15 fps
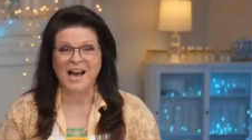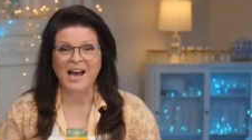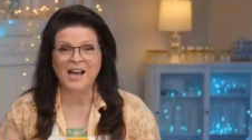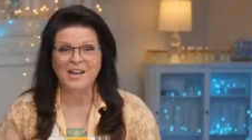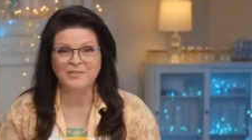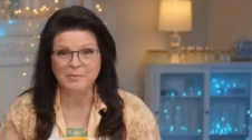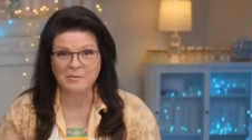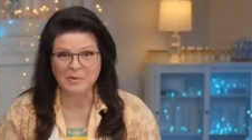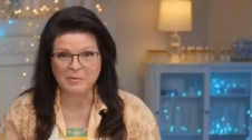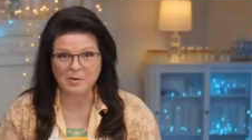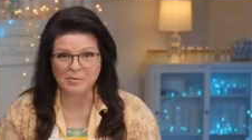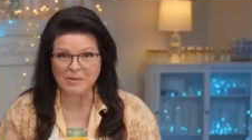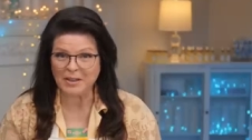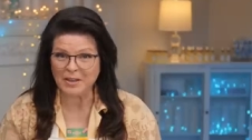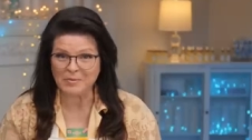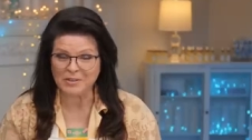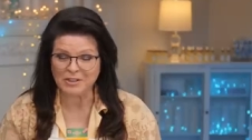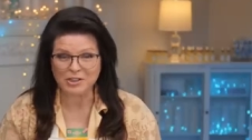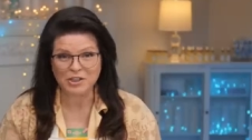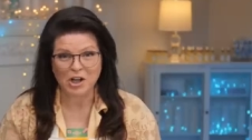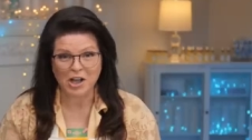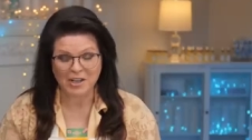I remember playing
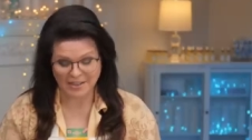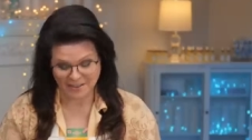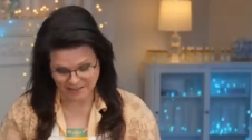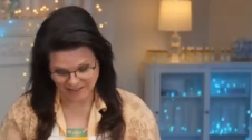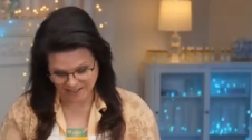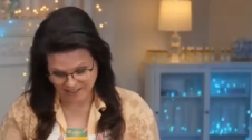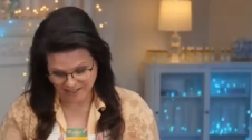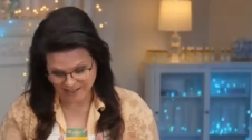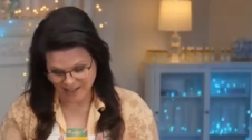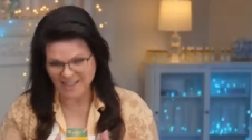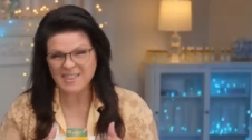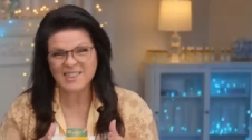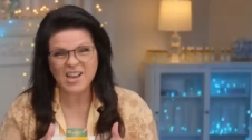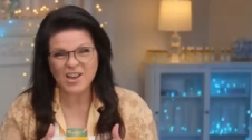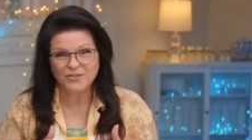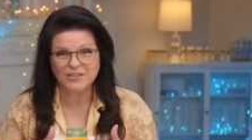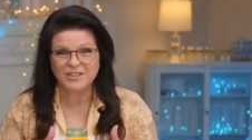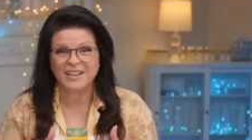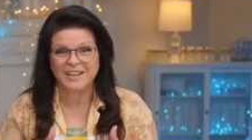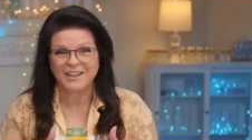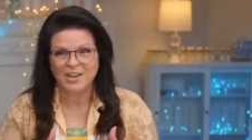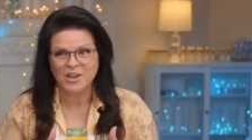with chalk as a kid. I loved
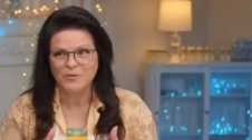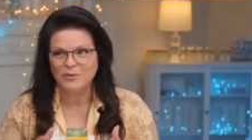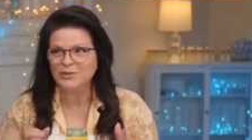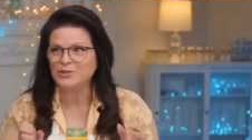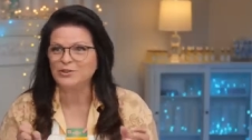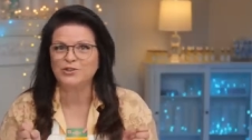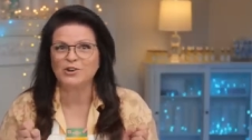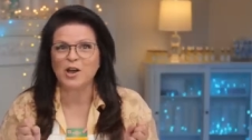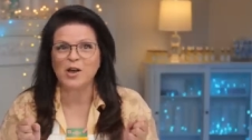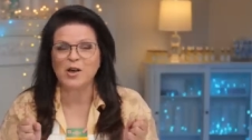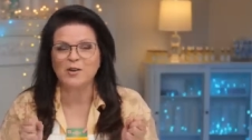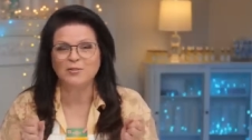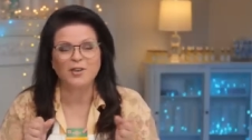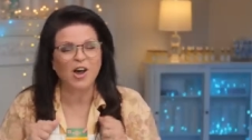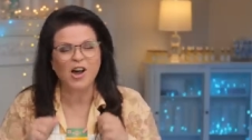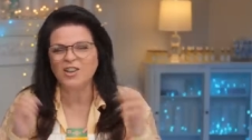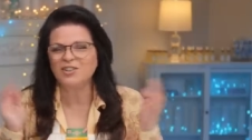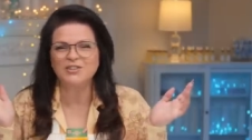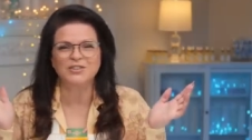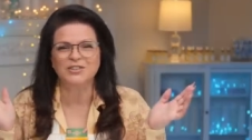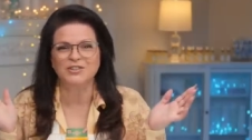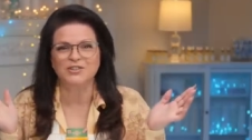it. We used to draw all
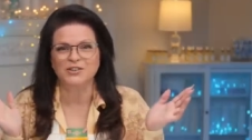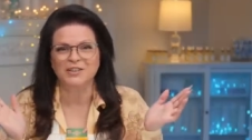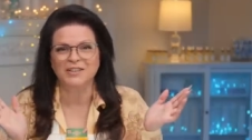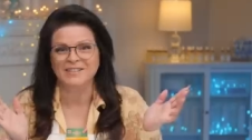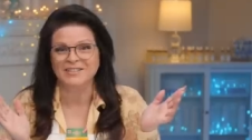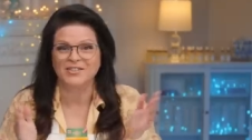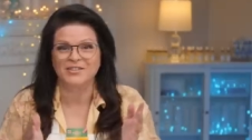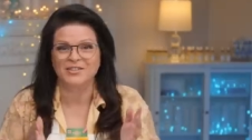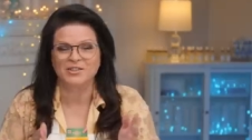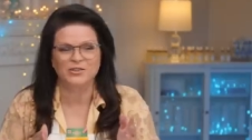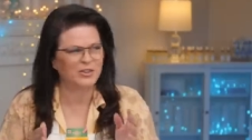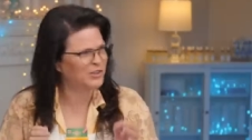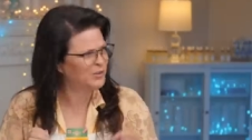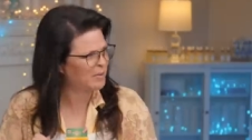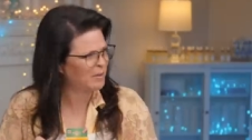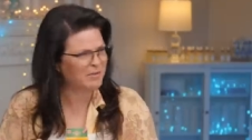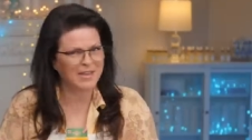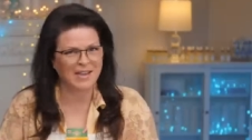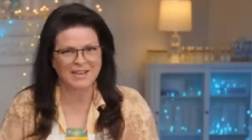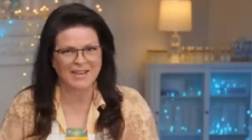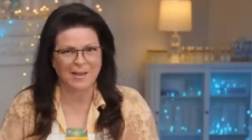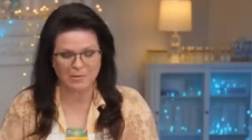sorts of drawings on the street. Do you remember
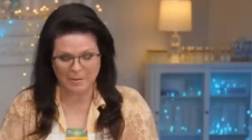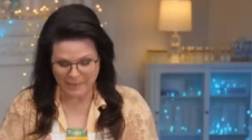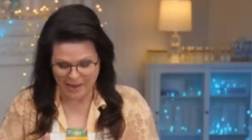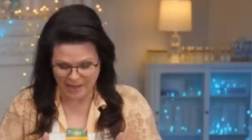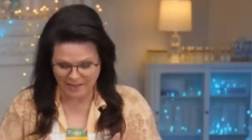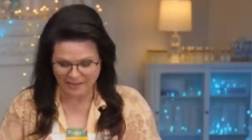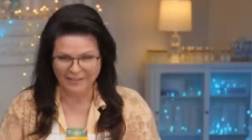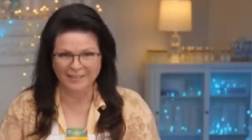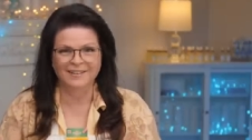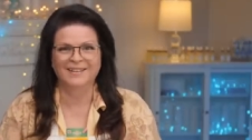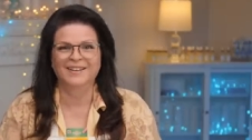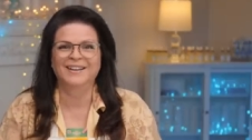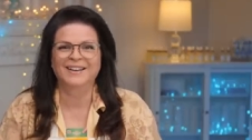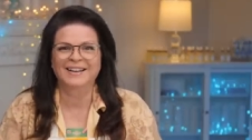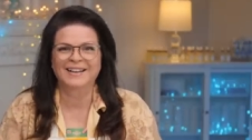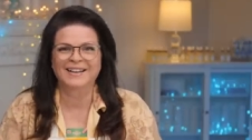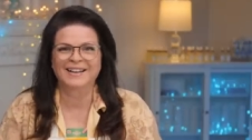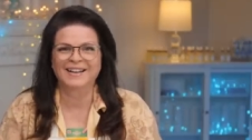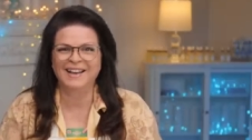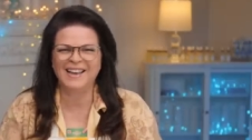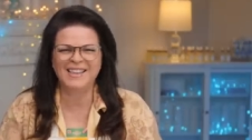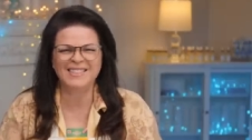that, cameraman? Oh,
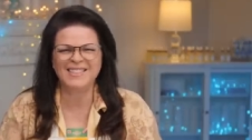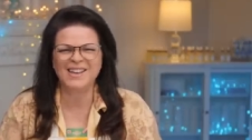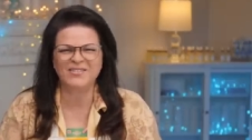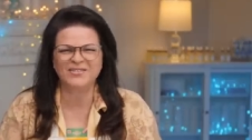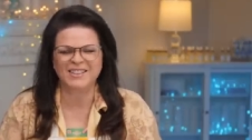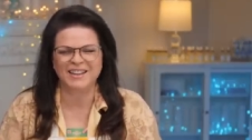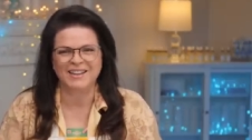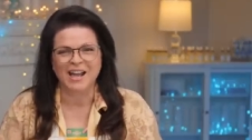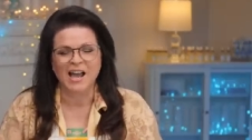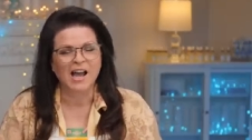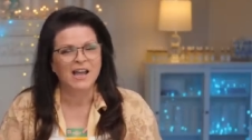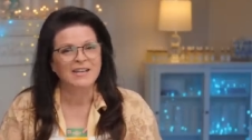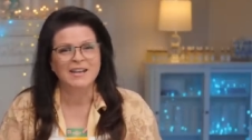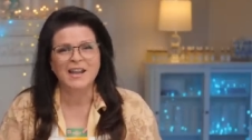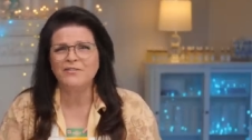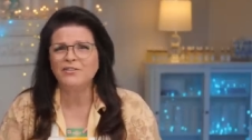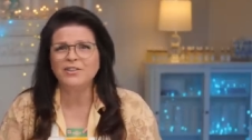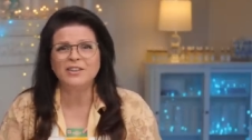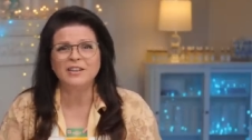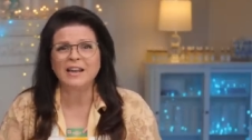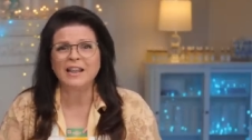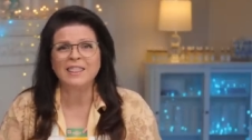yeah. I loved it. Never
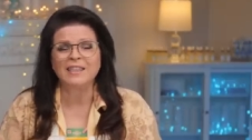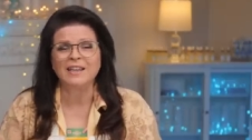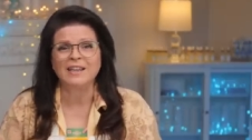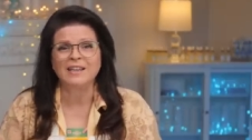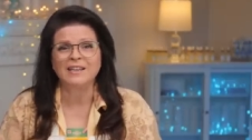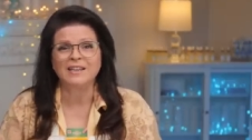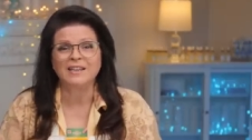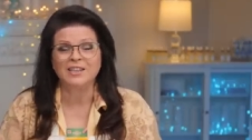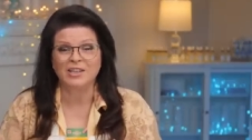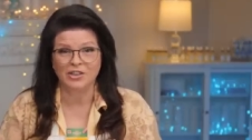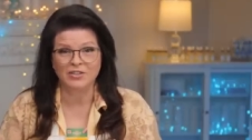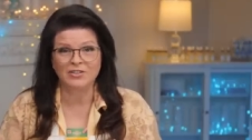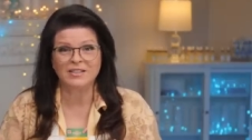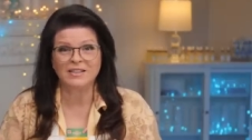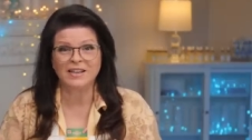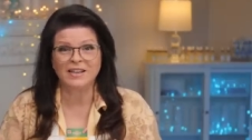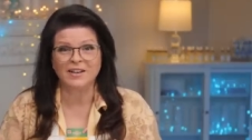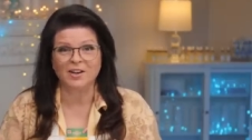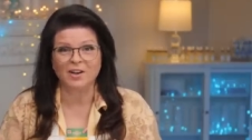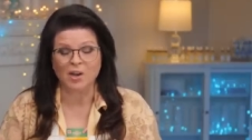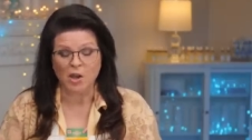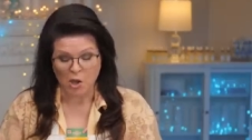did I think years
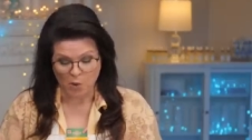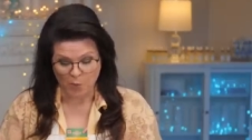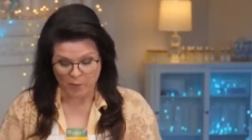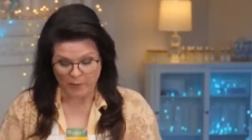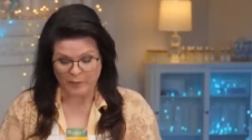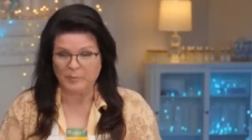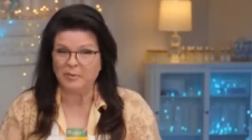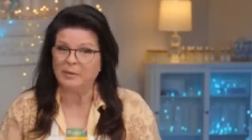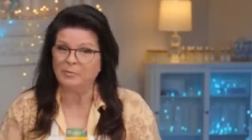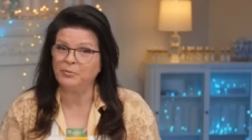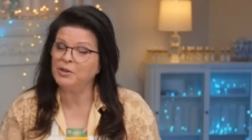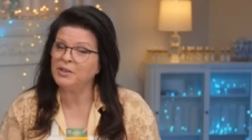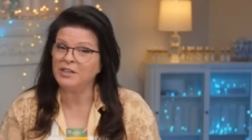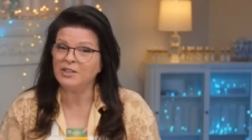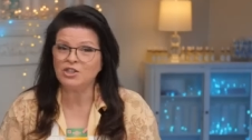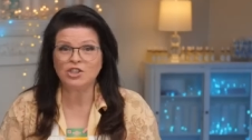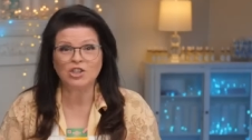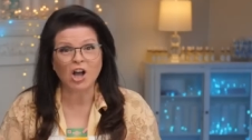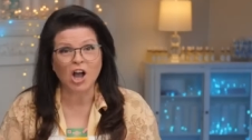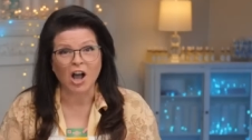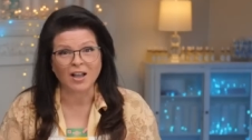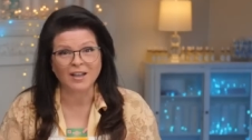later we would be putting
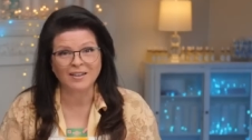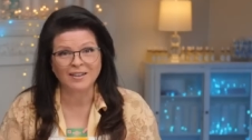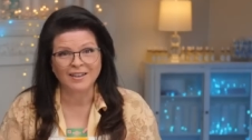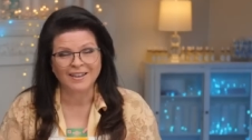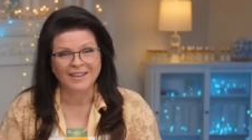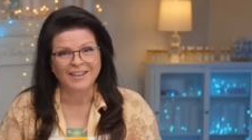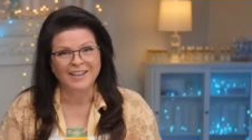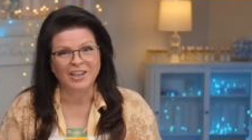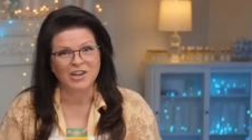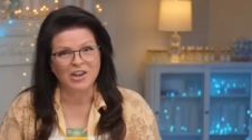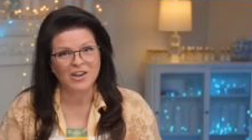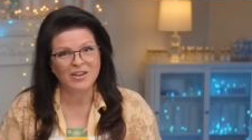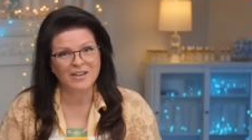chalk in our